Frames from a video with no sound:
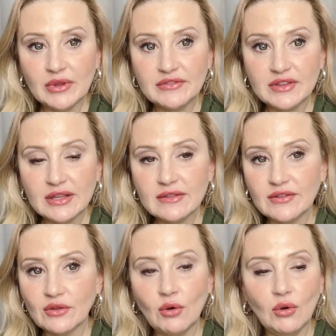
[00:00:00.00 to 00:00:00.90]
we've seen
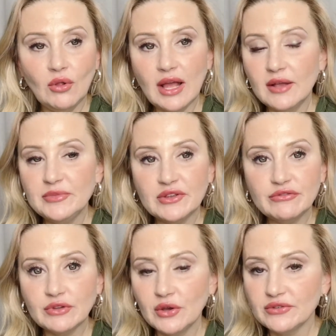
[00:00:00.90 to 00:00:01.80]
this whole ebbs and
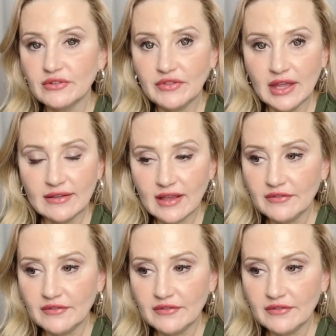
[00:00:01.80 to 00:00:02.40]
flows of things.